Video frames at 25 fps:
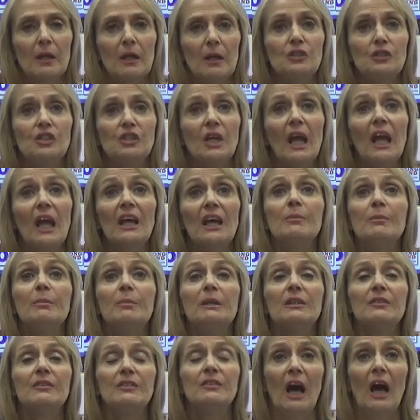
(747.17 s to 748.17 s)
And she handed
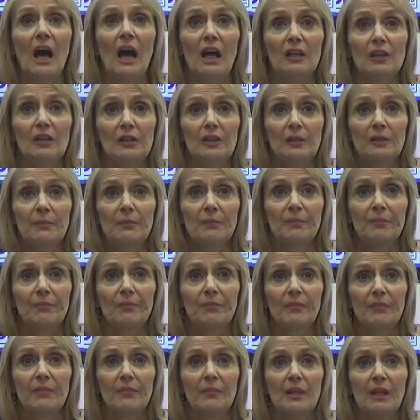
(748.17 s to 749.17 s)
me a dollar,
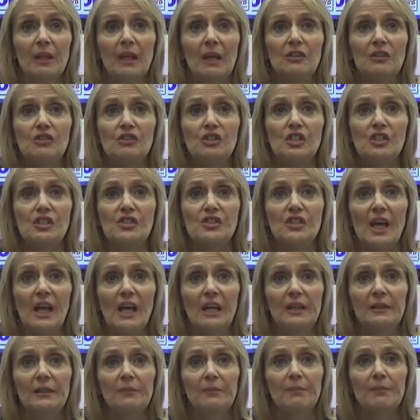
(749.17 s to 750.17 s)
and she
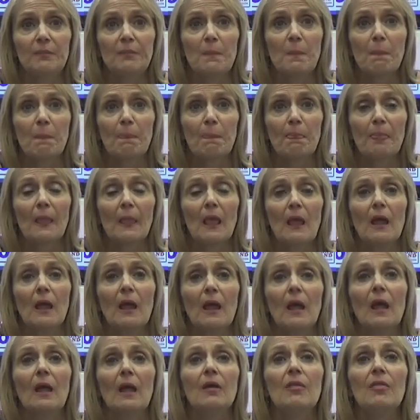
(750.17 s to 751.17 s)
said,
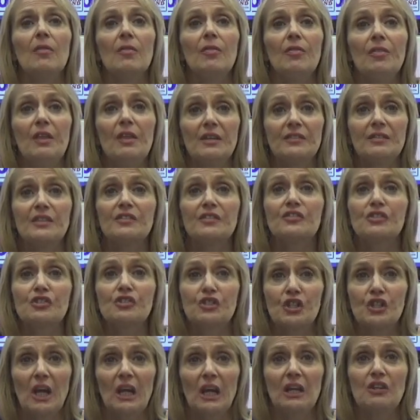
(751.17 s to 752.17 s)
"This is the
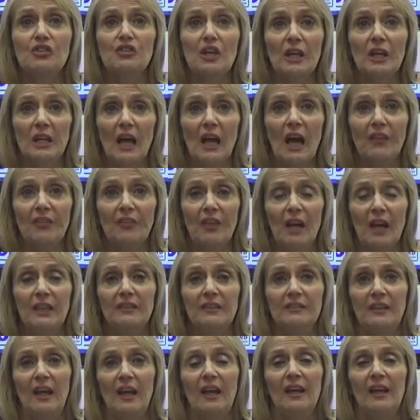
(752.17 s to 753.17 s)
change I got
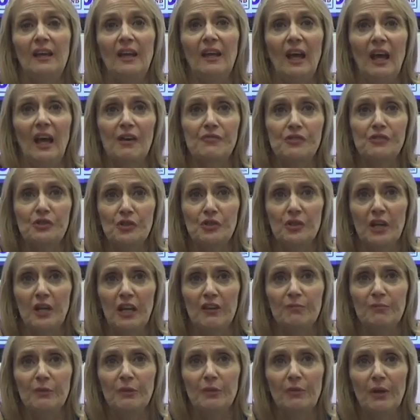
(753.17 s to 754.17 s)
that day after you
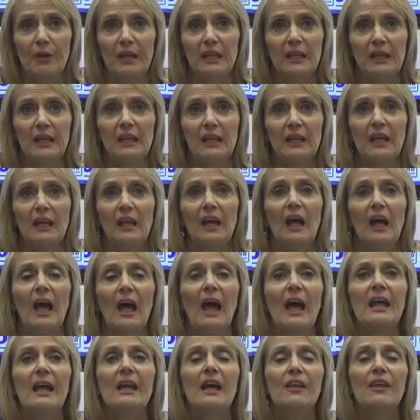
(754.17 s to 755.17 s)
gave me Reiki,
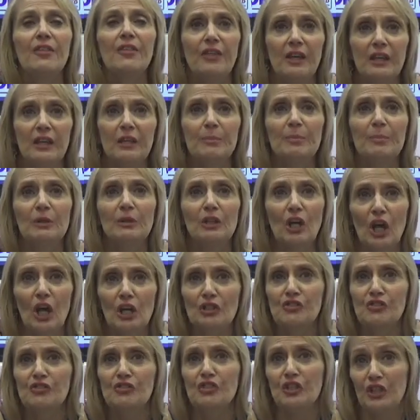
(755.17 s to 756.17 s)
and I think it
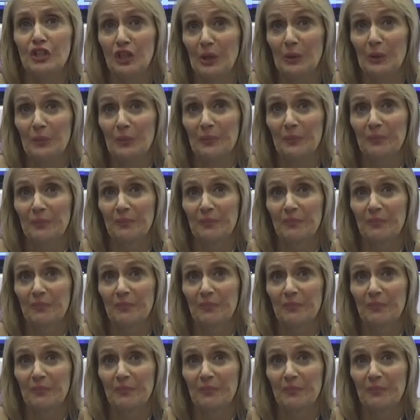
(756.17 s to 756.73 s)
belongs to you."